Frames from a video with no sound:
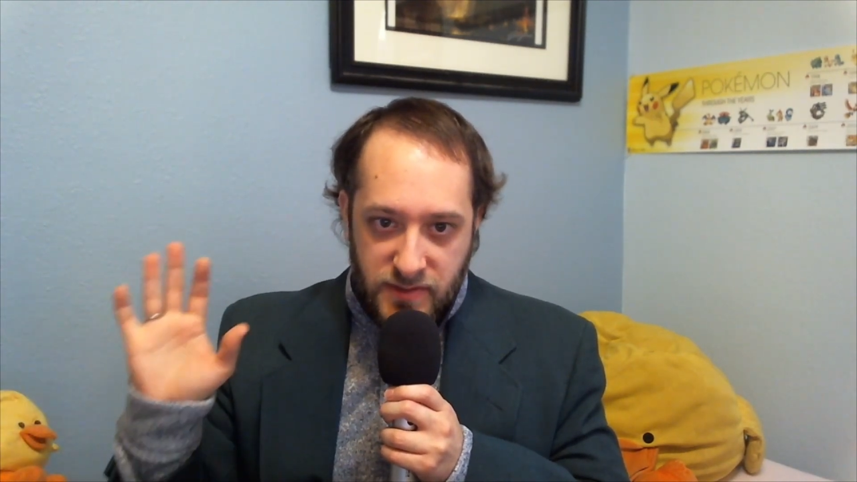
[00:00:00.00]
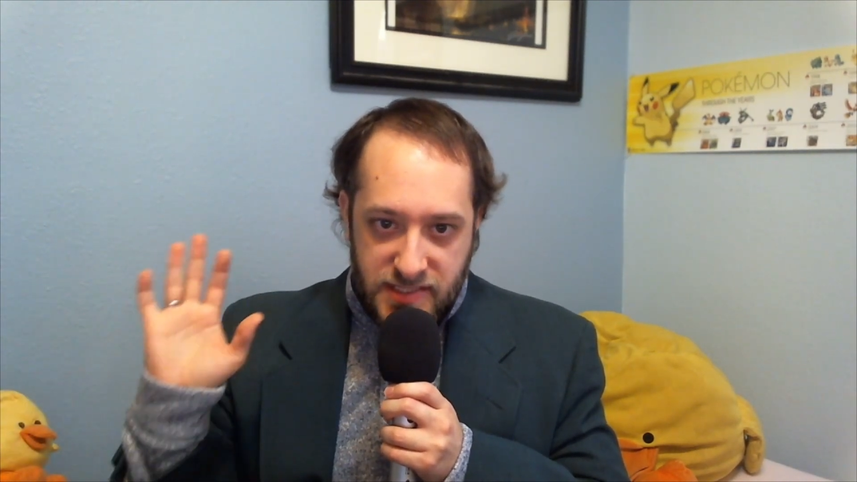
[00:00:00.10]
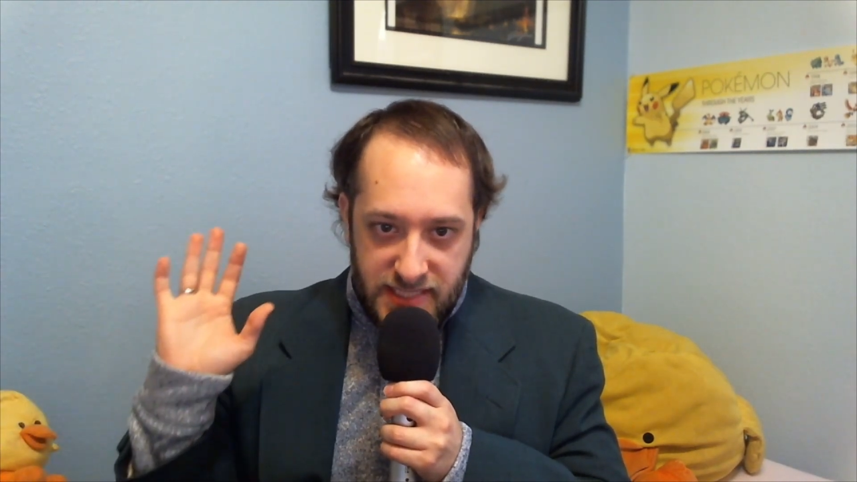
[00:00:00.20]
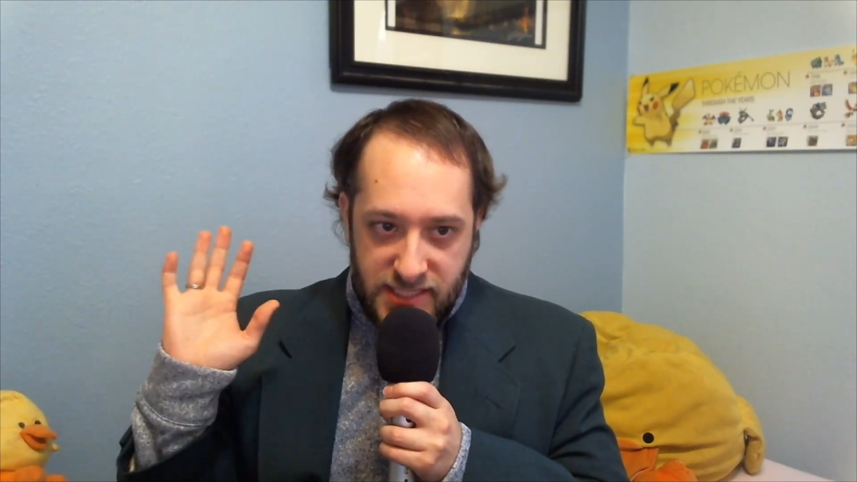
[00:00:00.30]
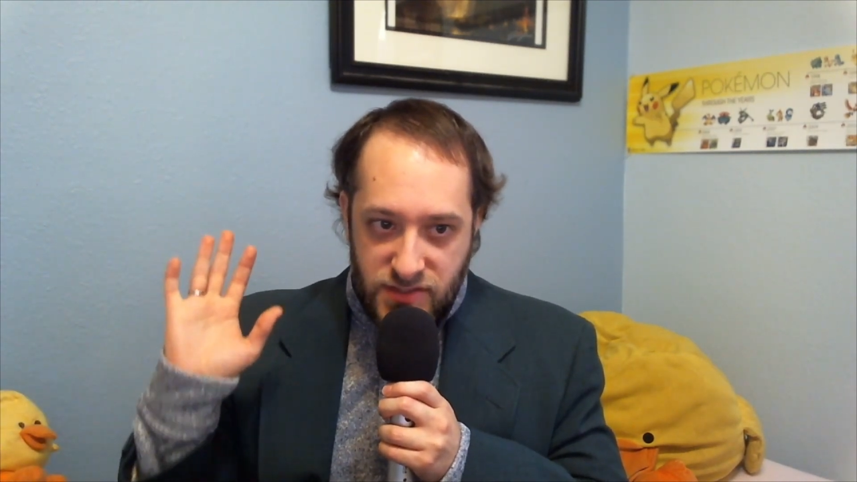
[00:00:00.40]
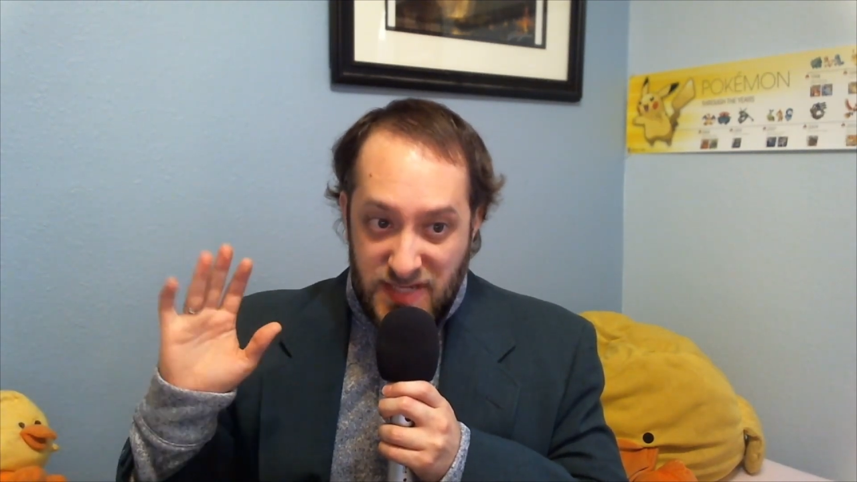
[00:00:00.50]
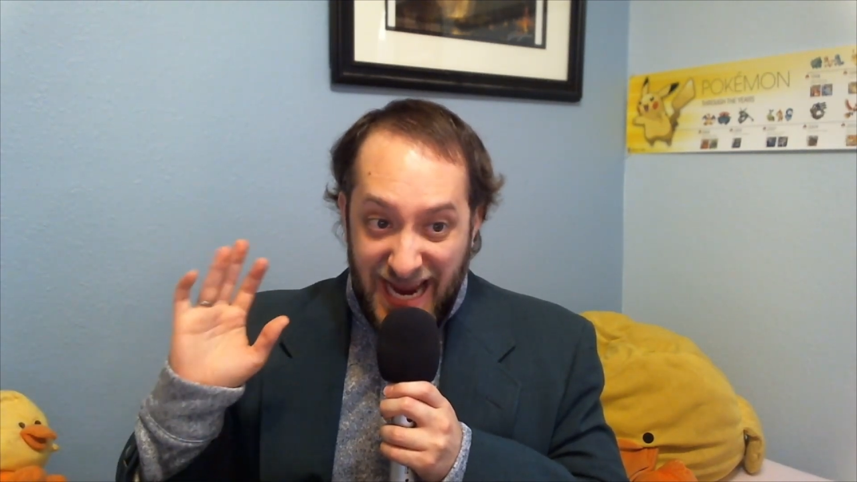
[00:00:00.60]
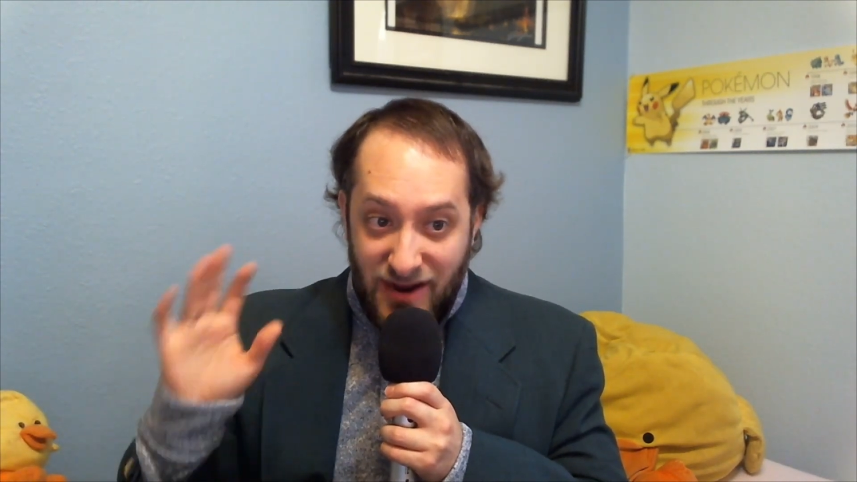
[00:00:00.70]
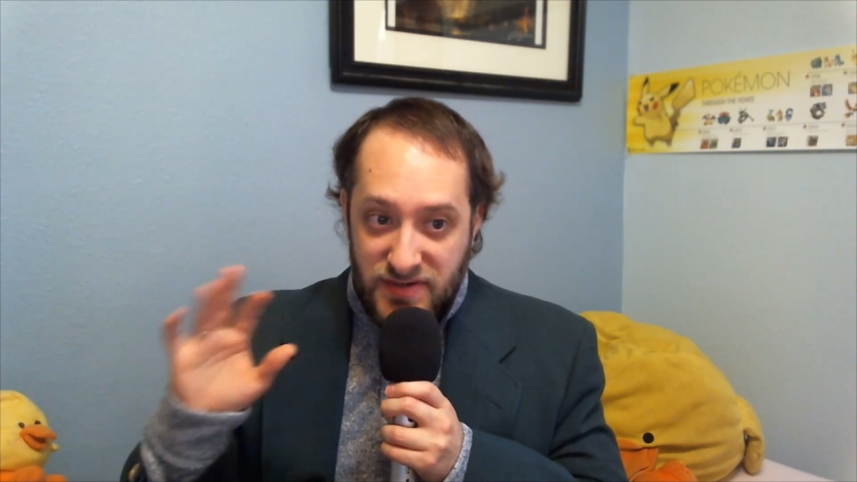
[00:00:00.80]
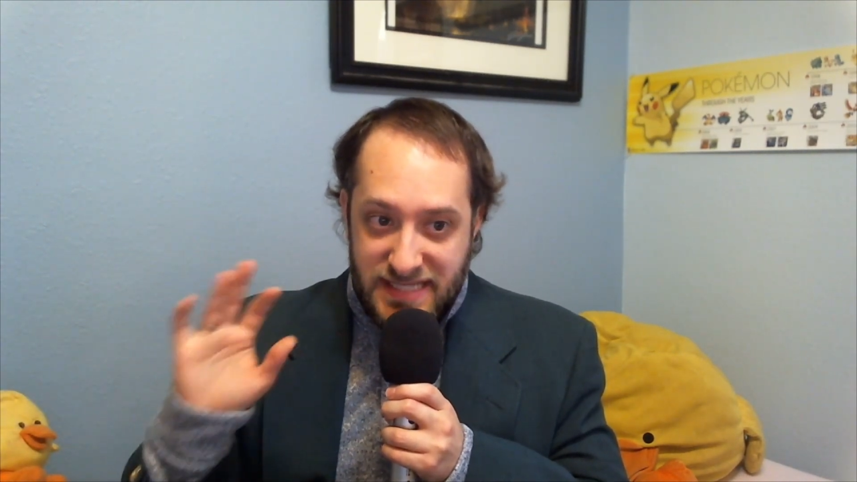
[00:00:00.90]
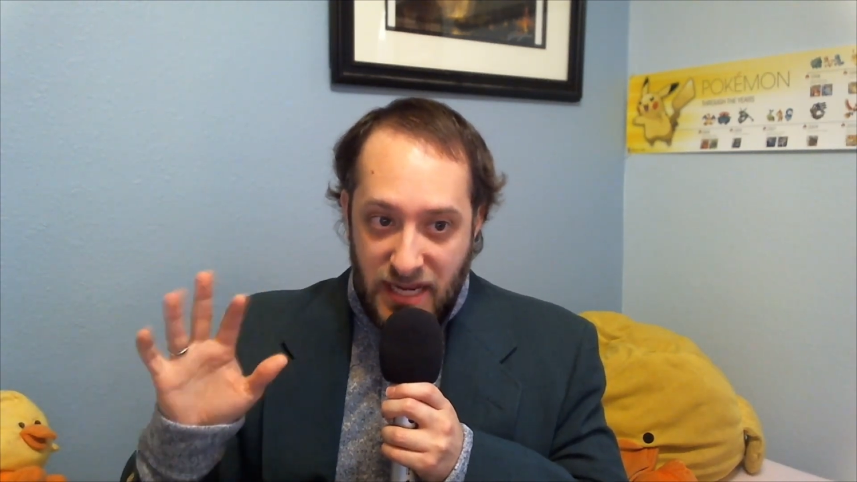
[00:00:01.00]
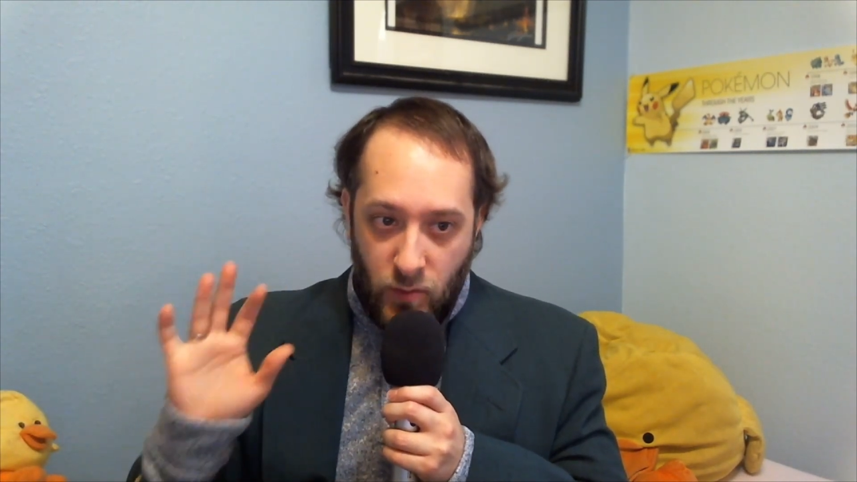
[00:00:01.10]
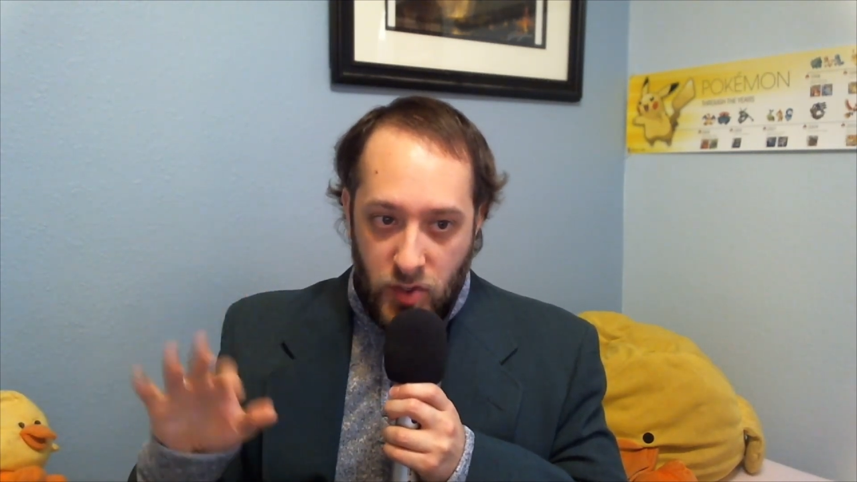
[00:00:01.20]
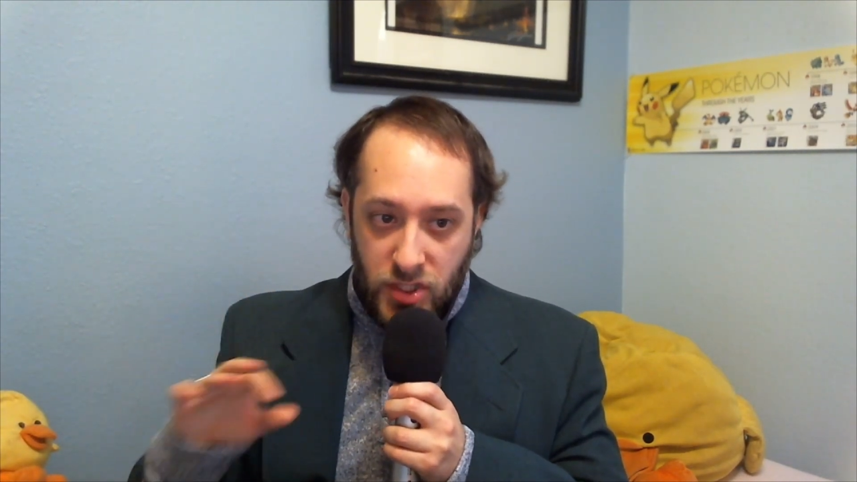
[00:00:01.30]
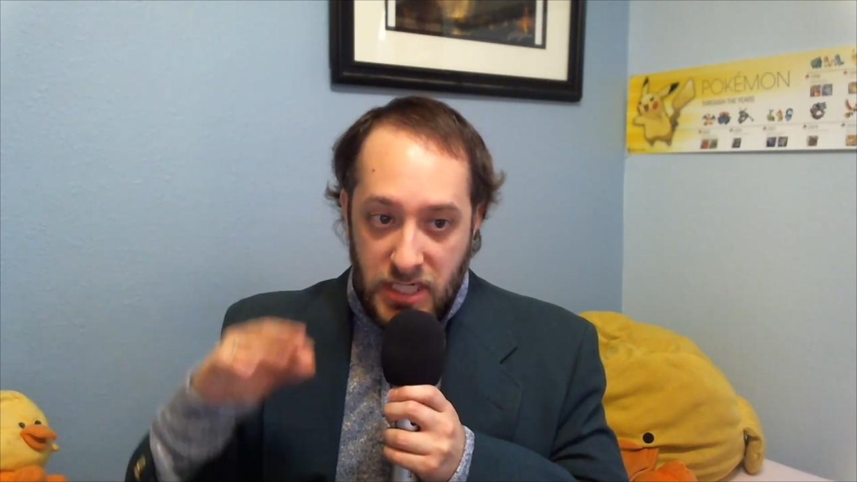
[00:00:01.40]
the statues? How does that
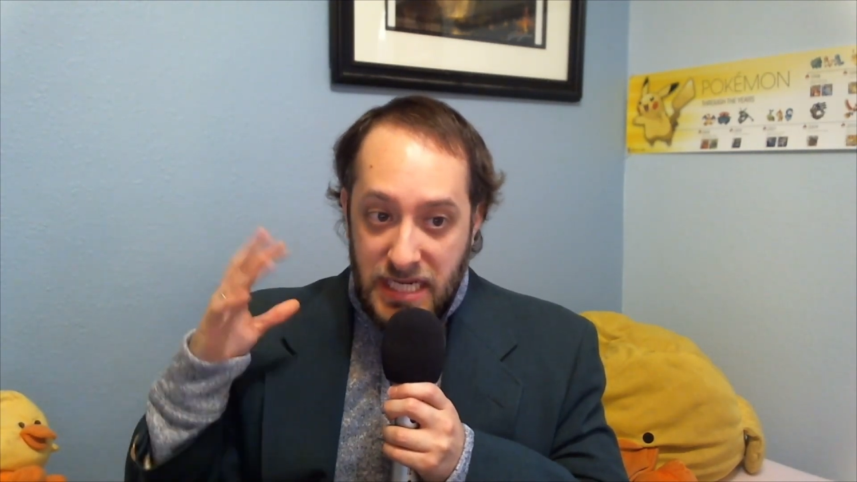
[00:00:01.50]
work?